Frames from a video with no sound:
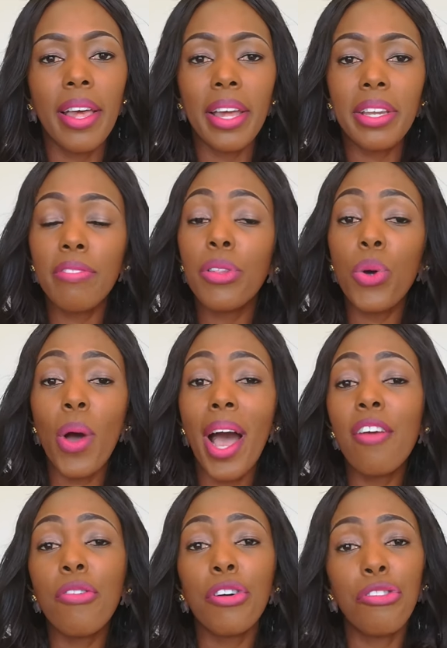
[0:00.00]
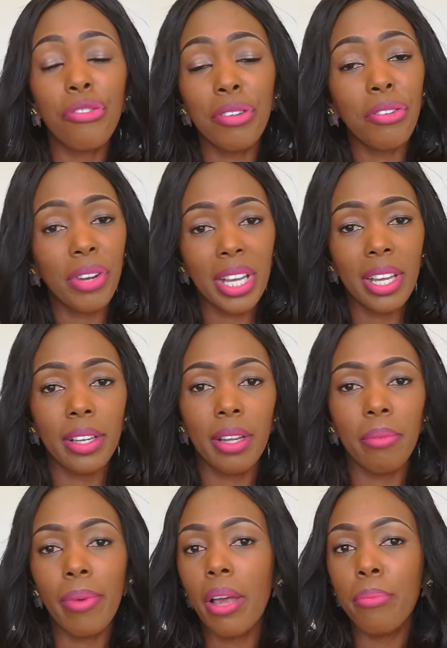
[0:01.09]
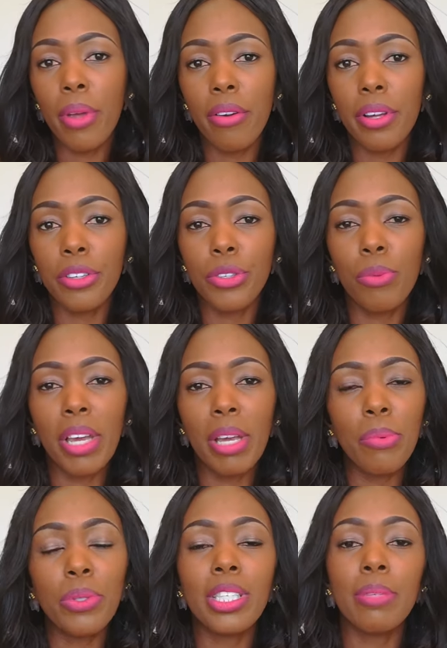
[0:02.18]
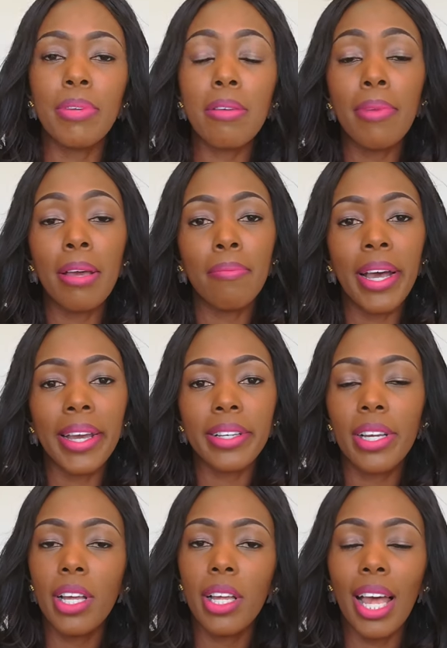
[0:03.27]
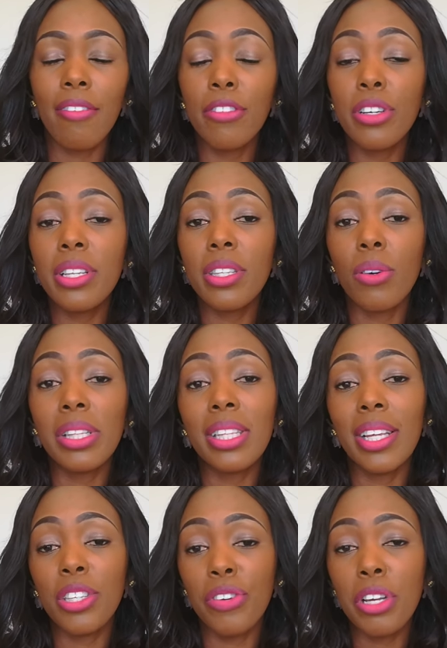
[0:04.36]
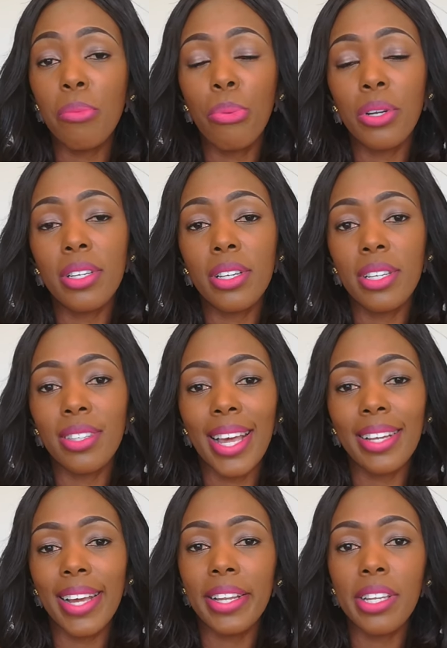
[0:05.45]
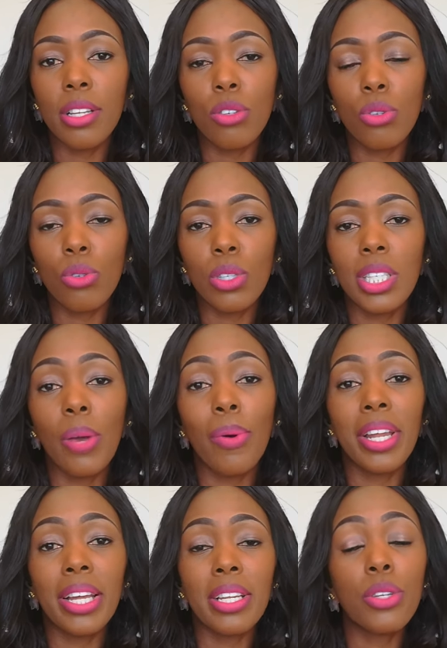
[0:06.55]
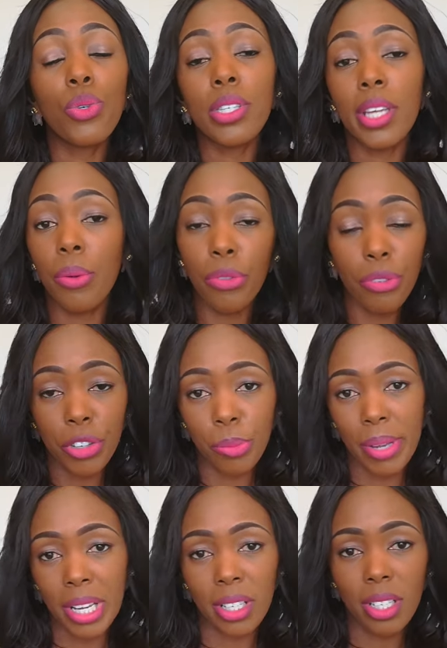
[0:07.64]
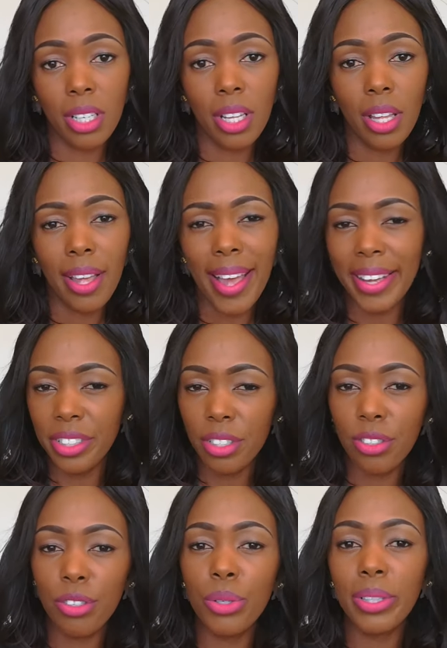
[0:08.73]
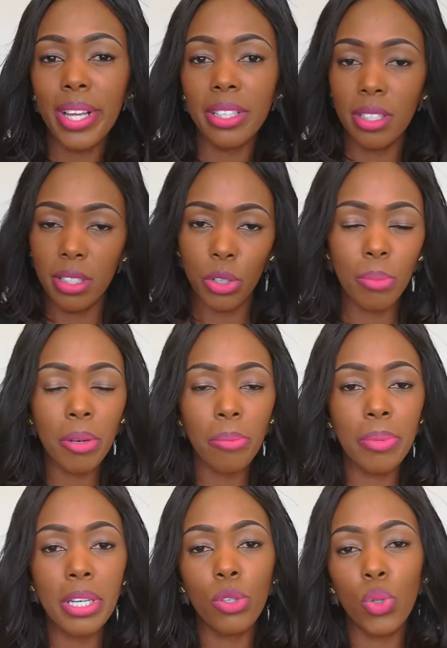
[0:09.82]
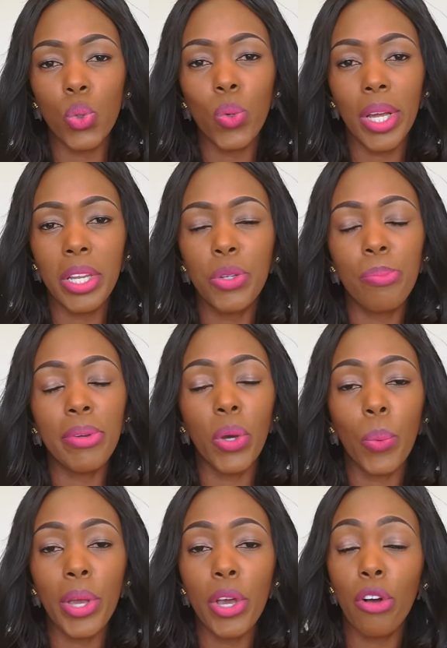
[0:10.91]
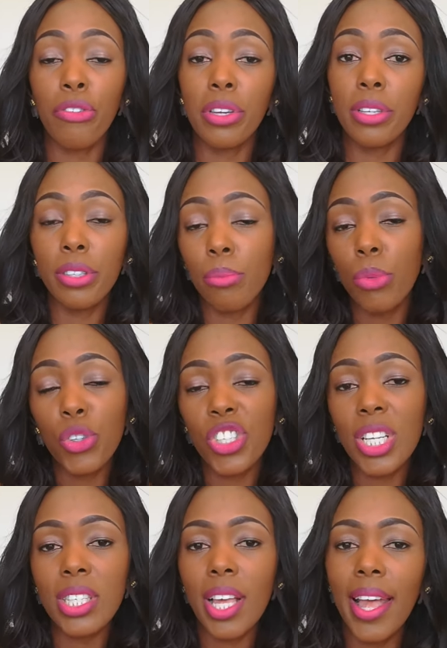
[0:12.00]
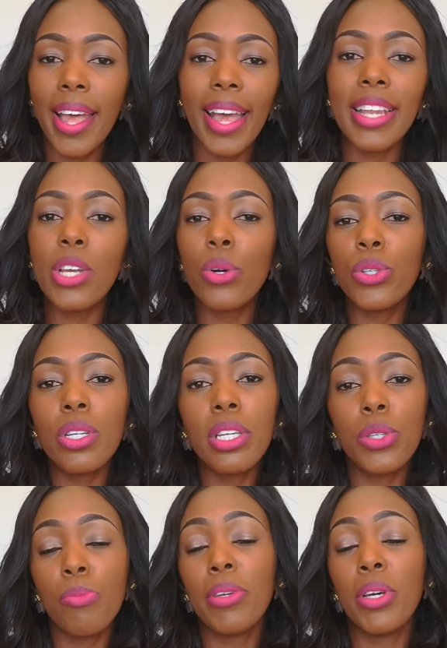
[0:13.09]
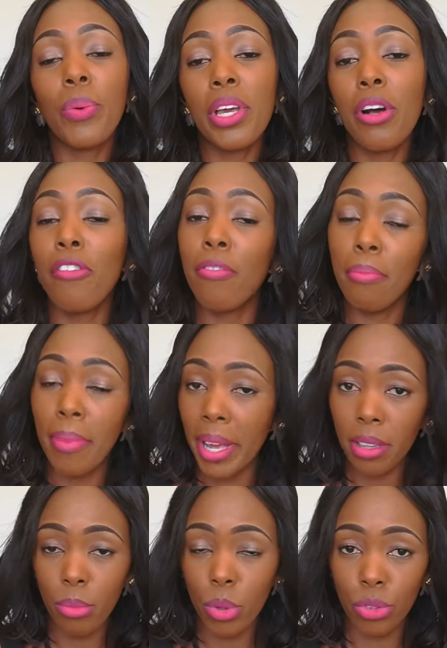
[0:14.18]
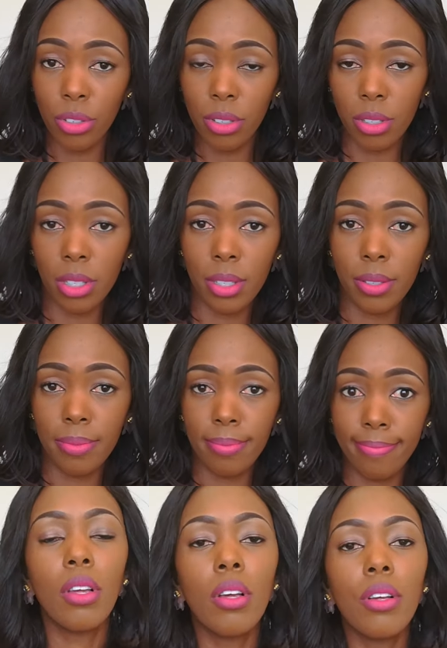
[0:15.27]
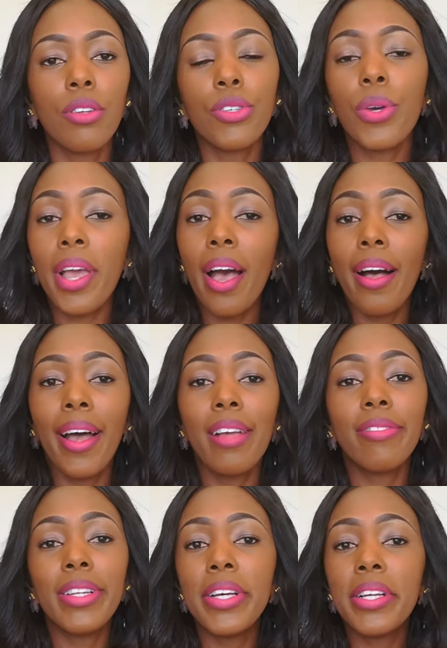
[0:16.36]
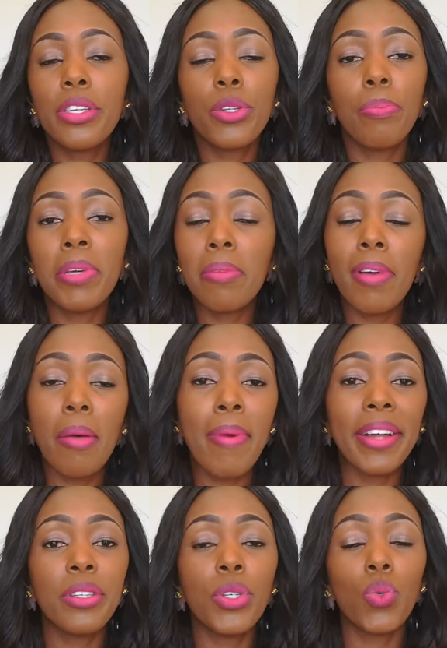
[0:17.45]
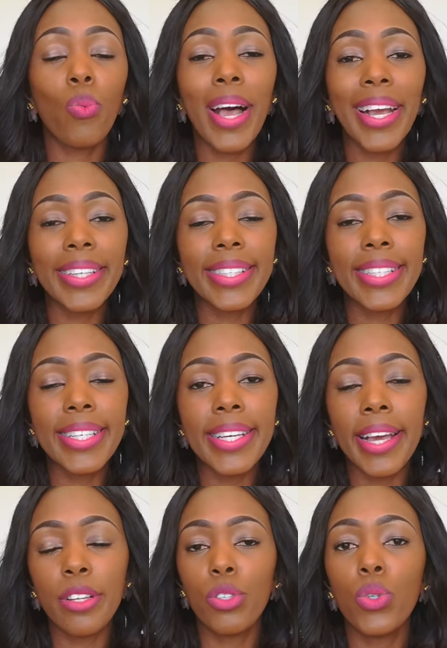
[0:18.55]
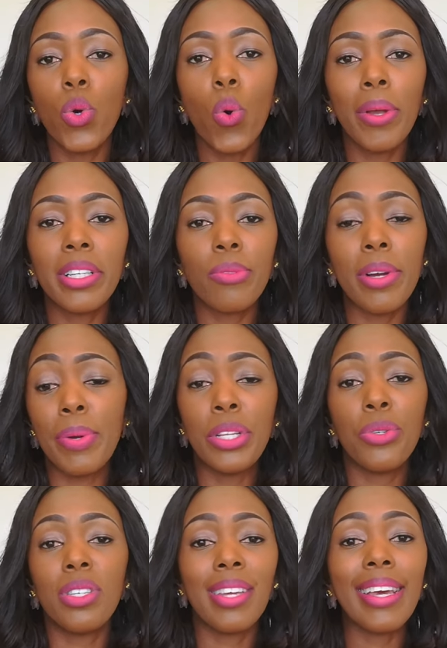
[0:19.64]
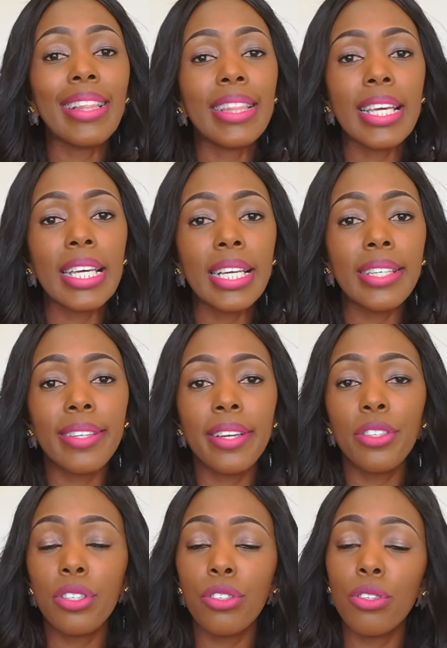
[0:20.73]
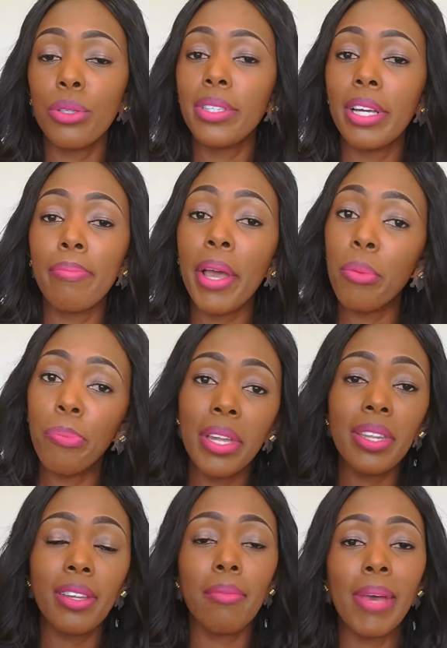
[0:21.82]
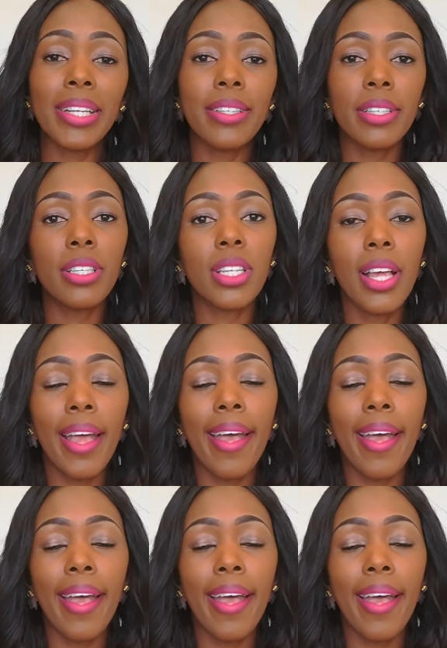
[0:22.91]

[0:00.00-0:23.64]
And even though I've got free rein in my marriage to be able to speak my mind, I've learned the one thing that's very important is that I need to say what I need to say with respect, and just know that he's a human being too. I need to be aware of his emotions, and he also needs to be aware of my emotions. So yeah, I've learned to pick my battles wisely and to know when to say things, and just to know that my opinion matters.